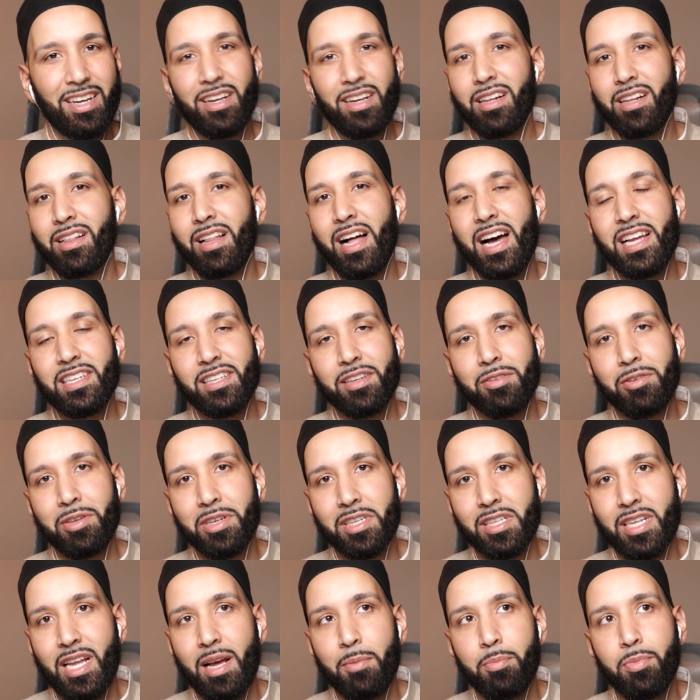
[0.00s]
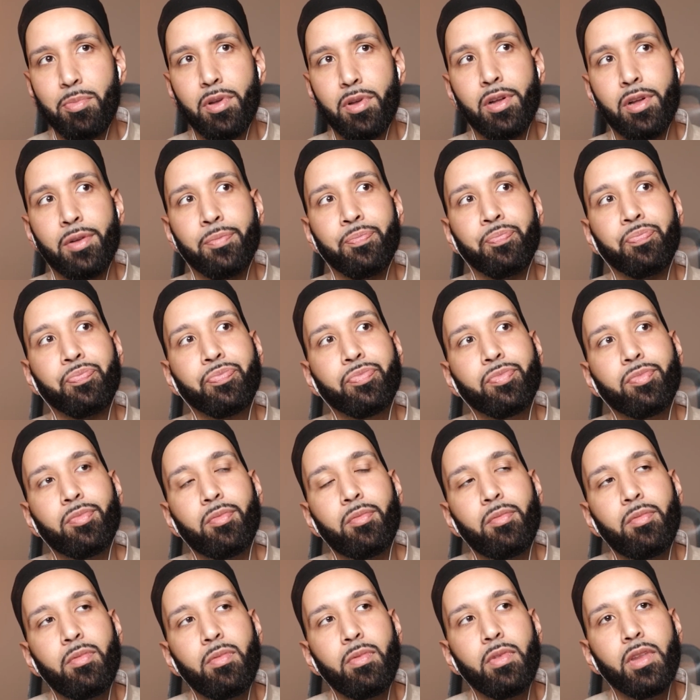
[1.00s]
Classical example,
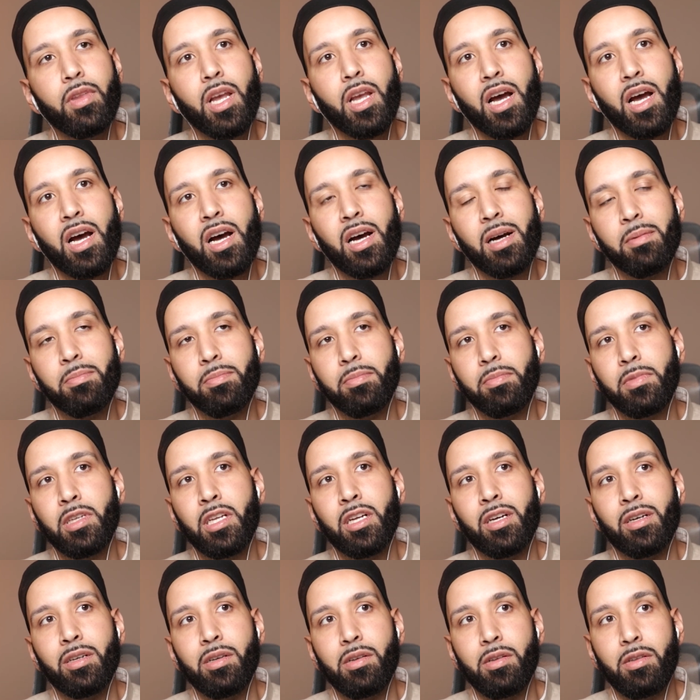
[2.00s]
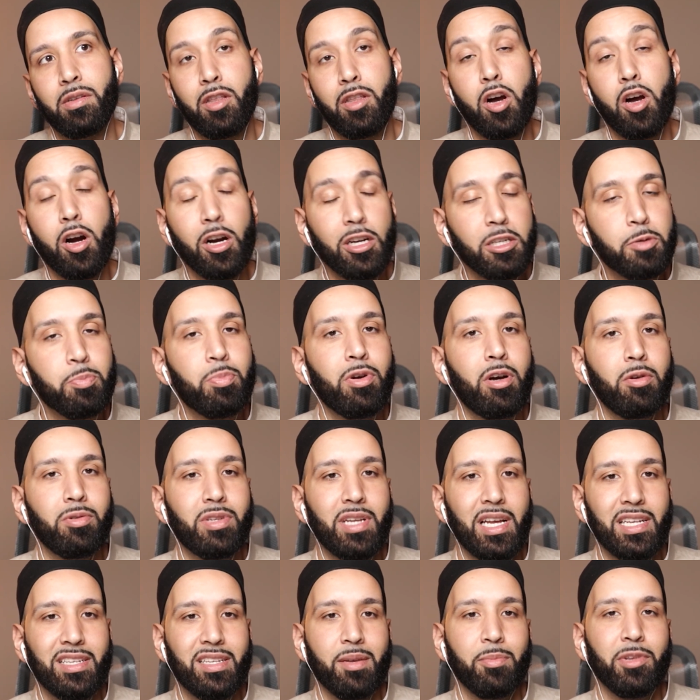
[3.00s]
you know, large protests.